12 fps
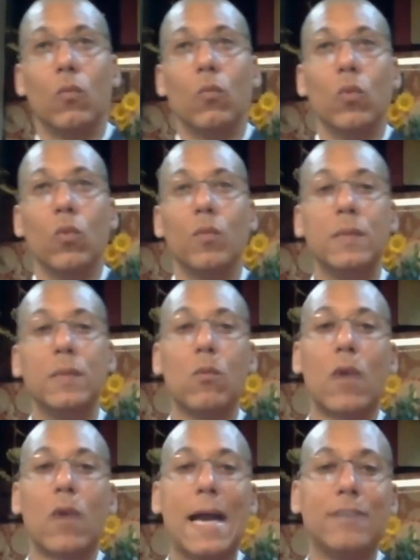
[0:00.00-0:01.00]
will be
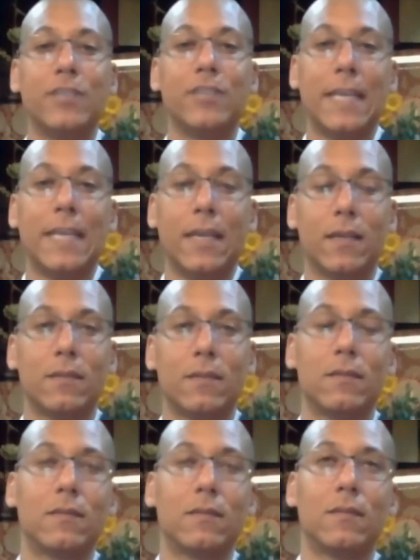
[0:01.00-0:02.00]
more agitating
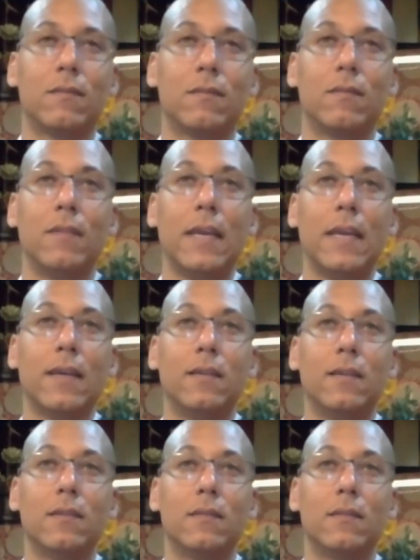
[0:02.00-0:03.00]

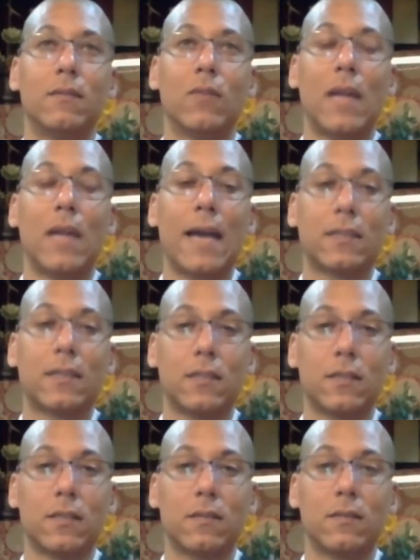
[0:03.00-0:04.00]
than relaxing.
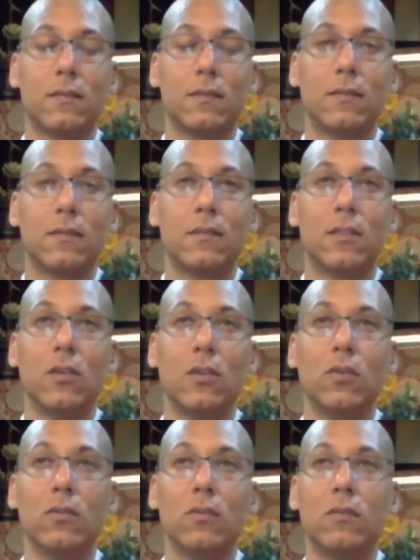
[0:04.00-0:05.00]

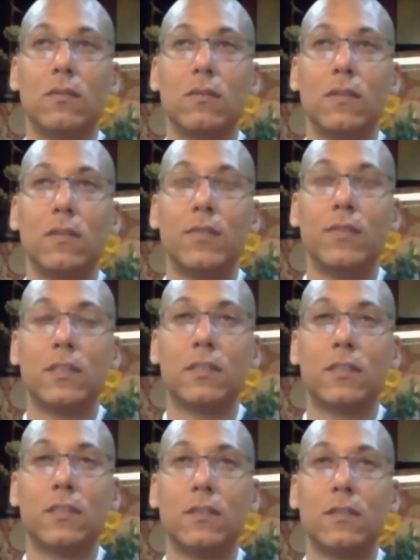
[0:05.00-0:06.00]
So if
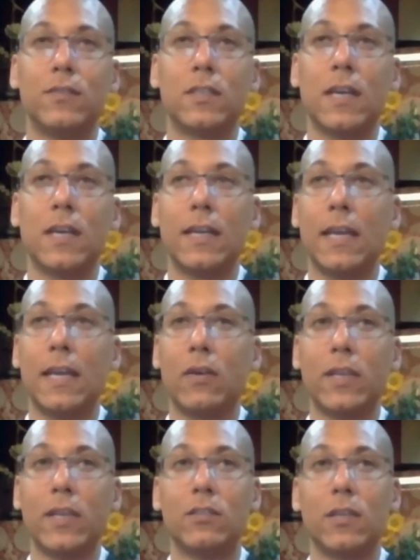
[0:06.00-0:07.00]
it's got
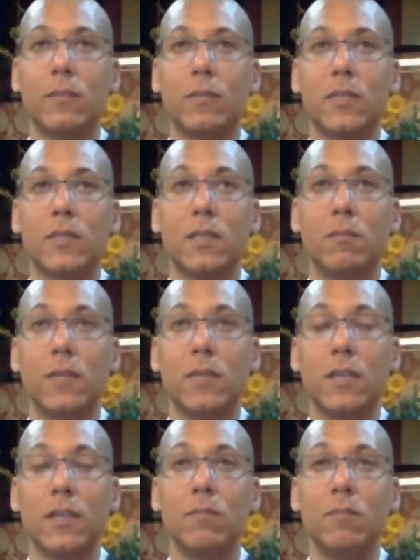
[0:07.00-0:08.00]
808 drums and a
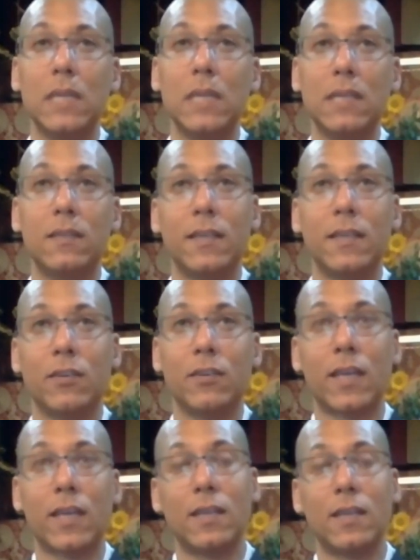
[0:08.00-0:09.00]
good beat, and you're
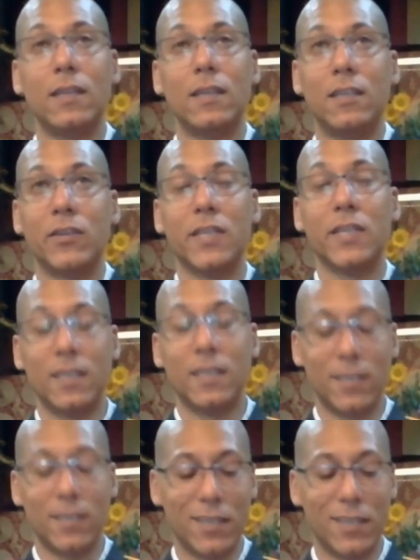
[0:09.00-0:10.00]
likely to hear it in
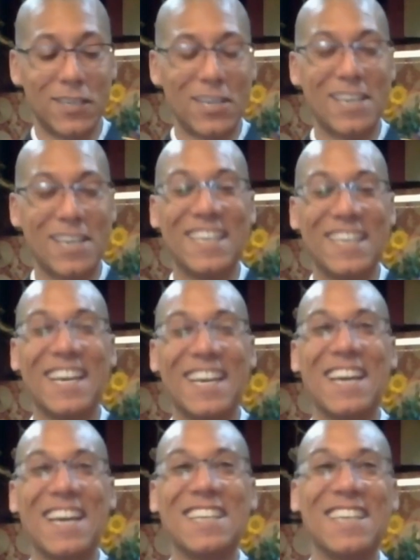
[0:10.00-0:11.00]
a
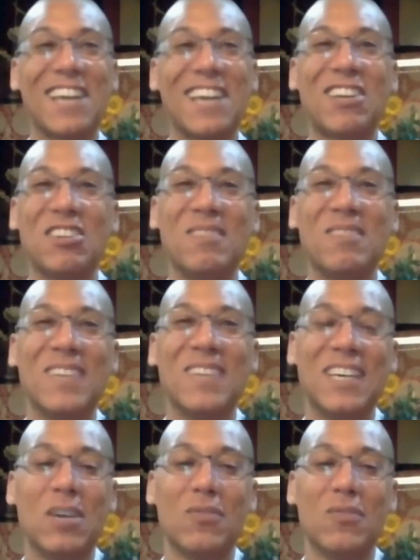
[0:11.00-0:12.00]
at a nightclub,
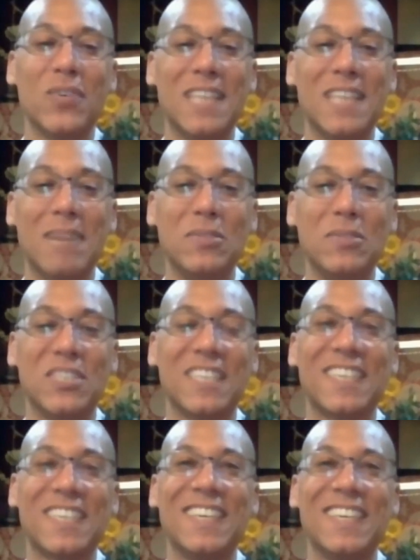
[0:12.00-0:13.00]
avoid that music.
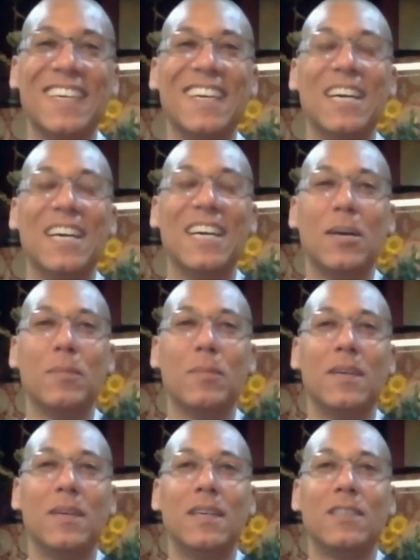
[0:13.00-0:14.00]

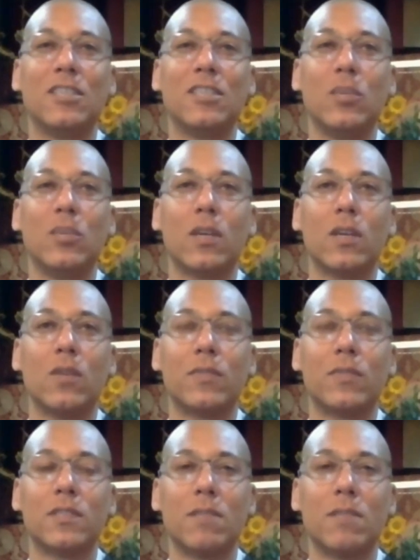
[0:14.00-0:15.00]
So you want to go for
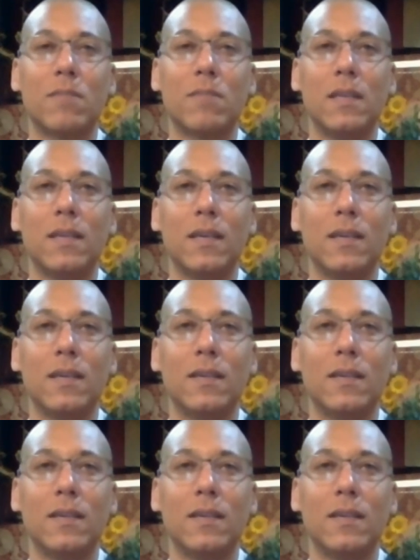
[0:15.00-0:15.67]
something